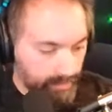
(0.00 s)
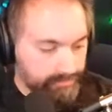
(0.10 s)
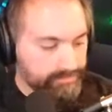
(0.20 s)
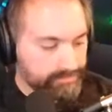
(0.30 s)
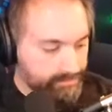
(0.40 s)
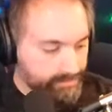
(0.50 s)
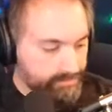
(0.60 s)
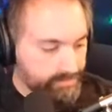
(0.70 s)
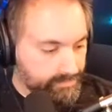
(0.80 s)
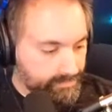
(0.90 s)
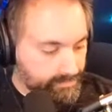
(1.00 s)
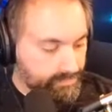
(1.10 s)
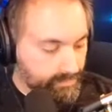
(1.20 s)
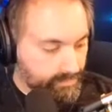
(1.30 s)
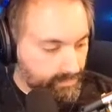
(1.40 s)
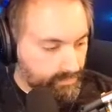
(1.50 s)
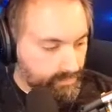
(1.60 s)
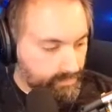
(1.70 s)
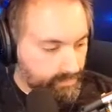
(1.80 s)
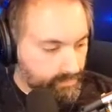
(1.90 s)
And how you didn't even
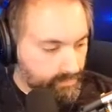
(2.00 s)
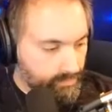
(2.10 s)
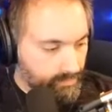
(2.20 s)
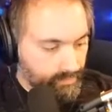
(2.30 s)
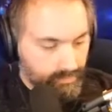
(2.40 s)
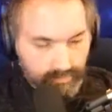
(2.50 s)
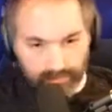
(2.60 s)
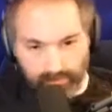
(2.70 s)
know nationals